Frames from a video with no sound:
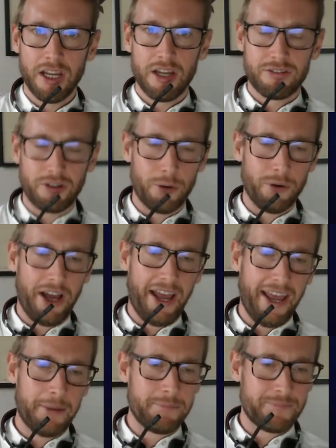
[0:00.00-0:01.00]
So
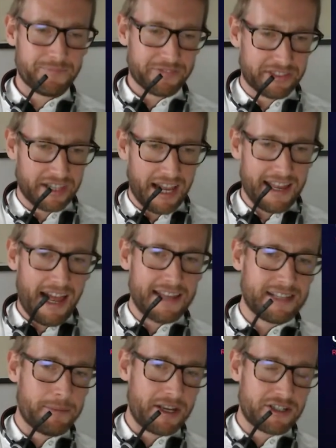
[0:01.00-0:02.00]
as
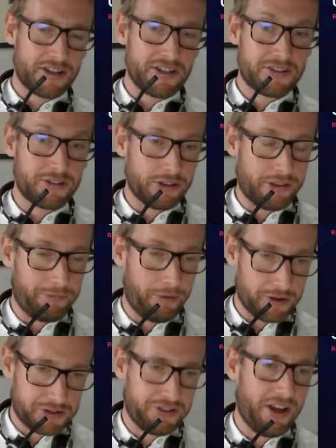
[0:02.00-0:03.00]
I mentioned, it's not the
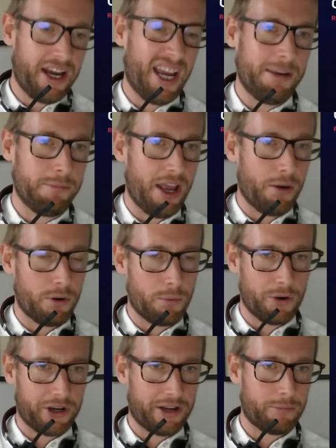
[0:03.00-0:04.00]
first time we're
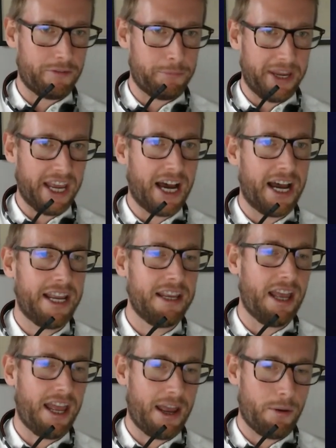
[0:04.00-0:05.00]
working with
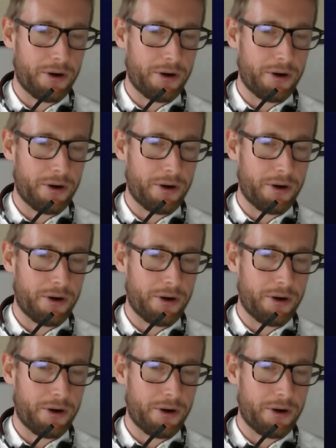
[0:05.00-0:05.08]
BI.